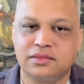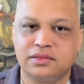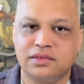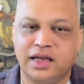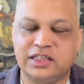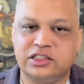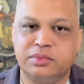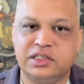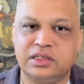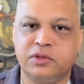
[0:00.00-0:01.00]
There has to be
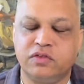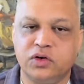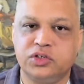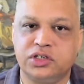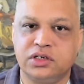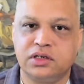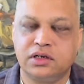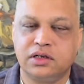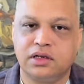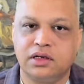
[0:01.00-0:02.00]
some devotion.
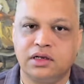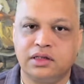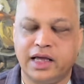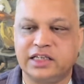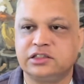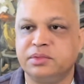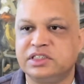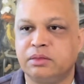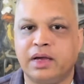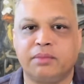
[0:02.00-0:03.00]
There has to be
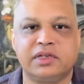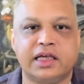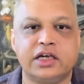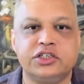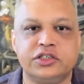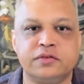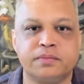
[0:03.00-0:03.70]
some application.